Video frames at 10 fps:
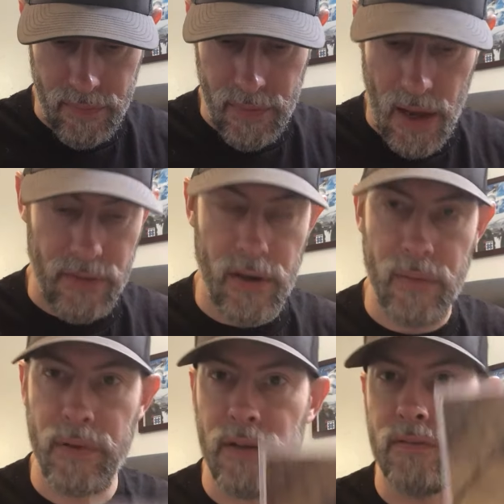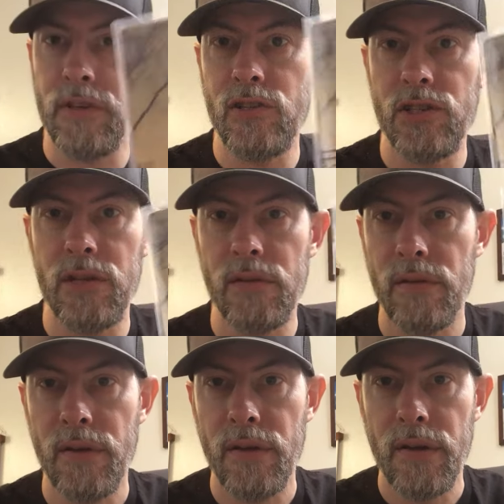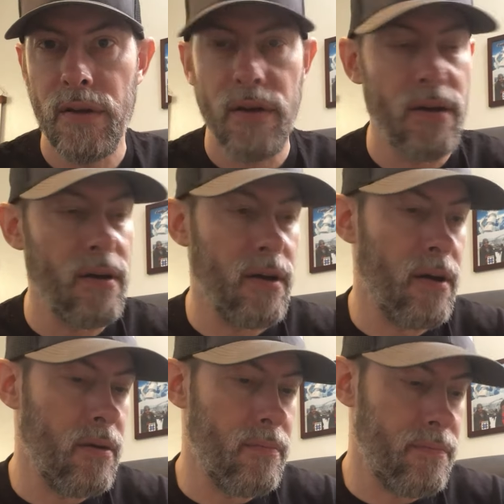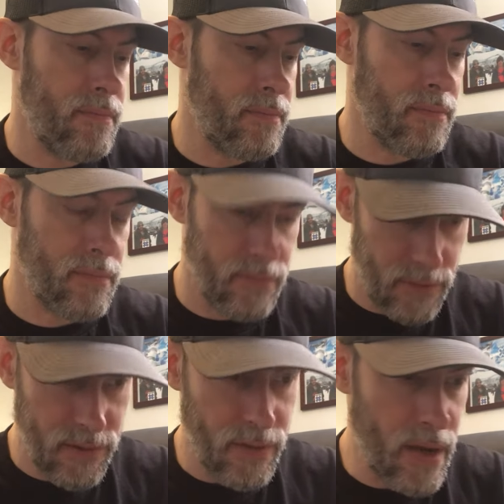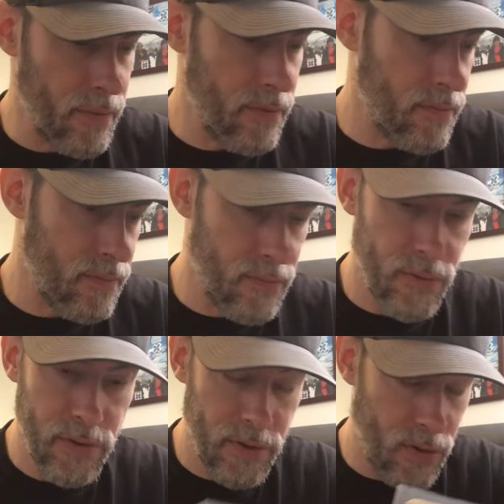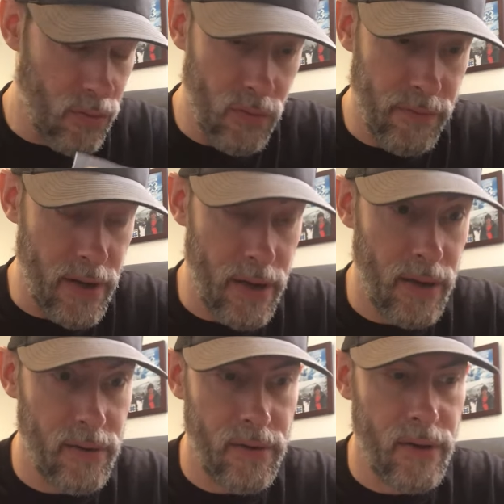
I'd say it plays VG. So that was really cool find.